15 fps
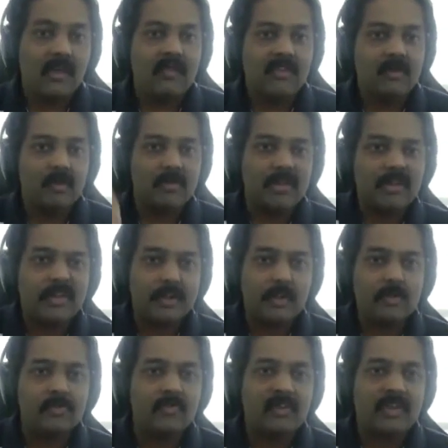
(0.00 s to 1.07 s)
which was
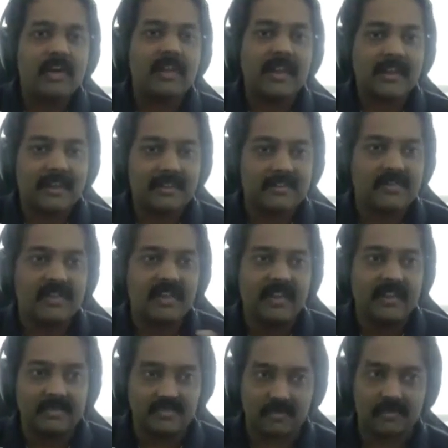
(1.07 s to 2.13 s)
introduced with our latest
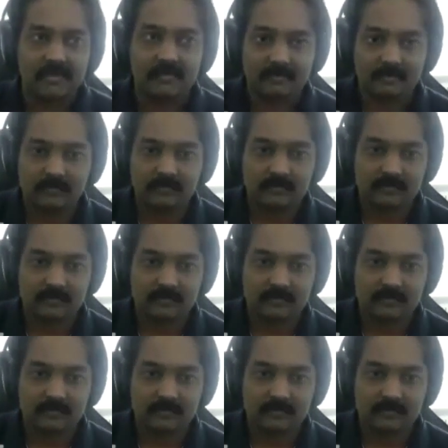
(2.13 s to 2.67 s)
release.